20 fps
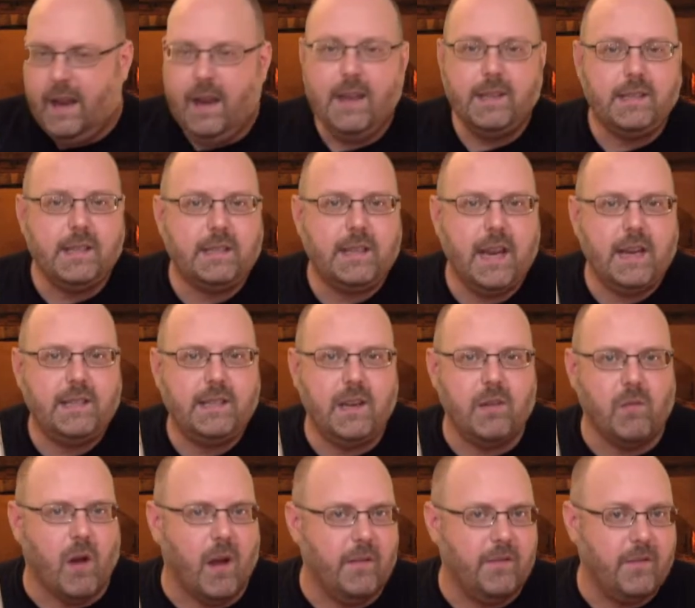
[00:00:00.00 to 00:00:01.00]
It's a
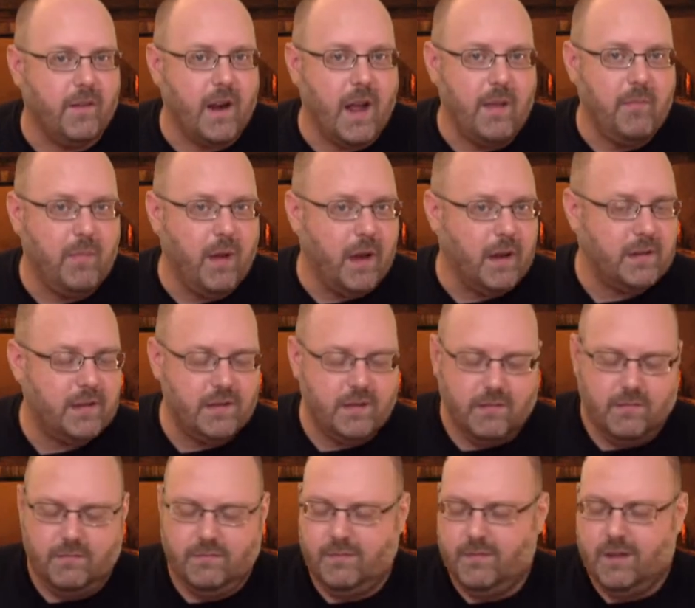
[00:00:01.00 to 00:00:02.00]
tasty wine. For nine
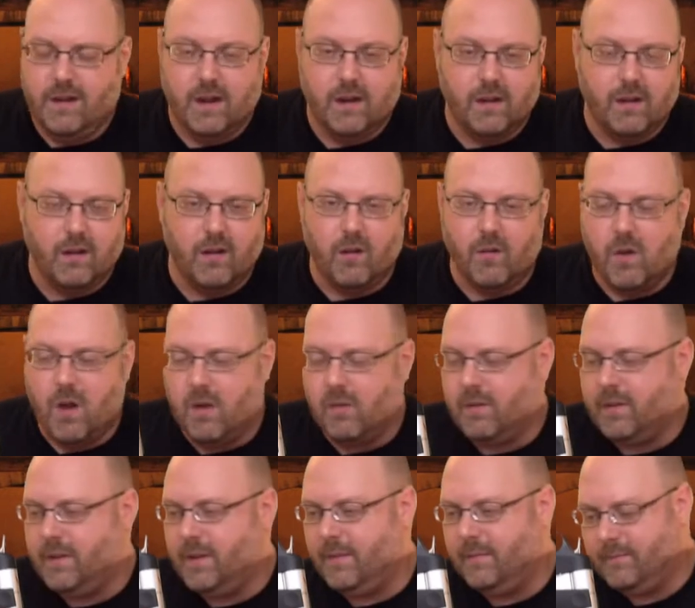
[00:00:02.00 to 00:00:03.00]
bucks, you're not gonna go wrong
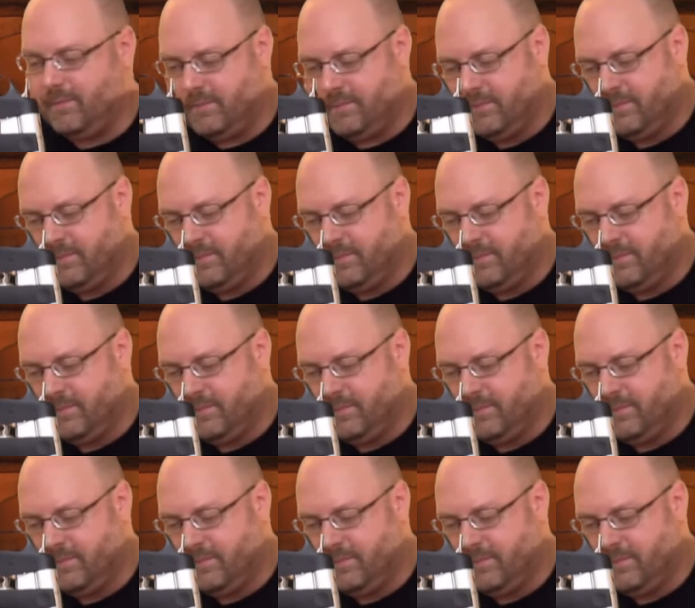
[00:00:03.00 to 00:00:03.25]
with it.